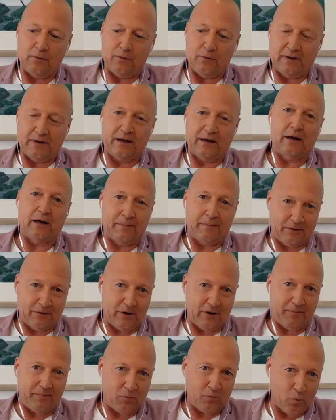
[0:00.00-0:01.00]
digging a bit
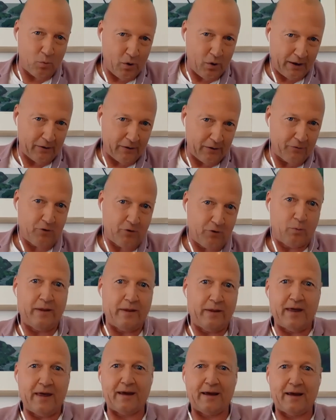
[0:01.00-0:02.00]
deeper and working through where
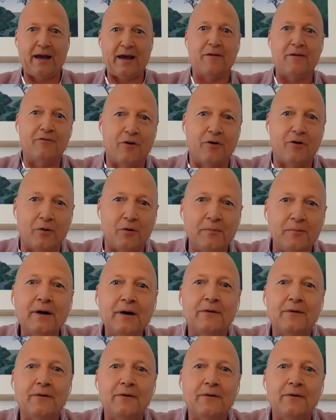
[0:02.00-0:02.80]
that came from.